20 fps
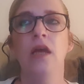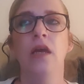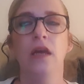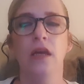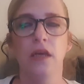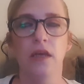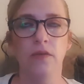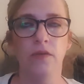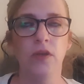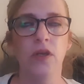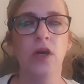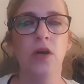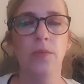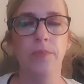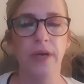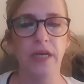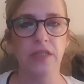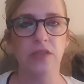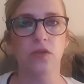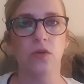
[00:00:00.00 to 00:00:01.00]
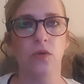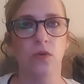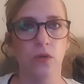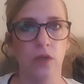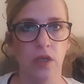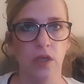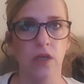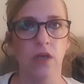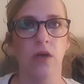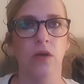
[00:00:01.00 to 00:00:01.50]
If you know Best Gore,
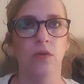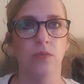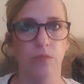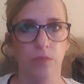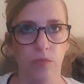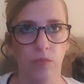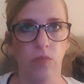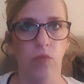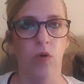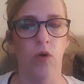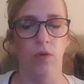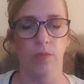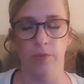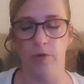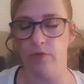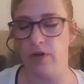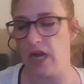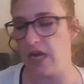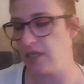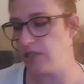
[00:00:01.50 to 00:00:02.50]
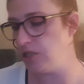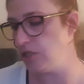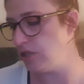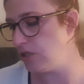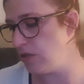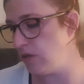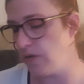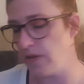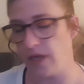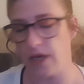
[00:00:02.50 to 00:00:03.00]
you know why my reaction's
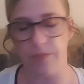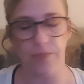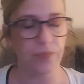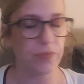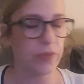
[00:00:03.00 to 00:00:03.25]
like that.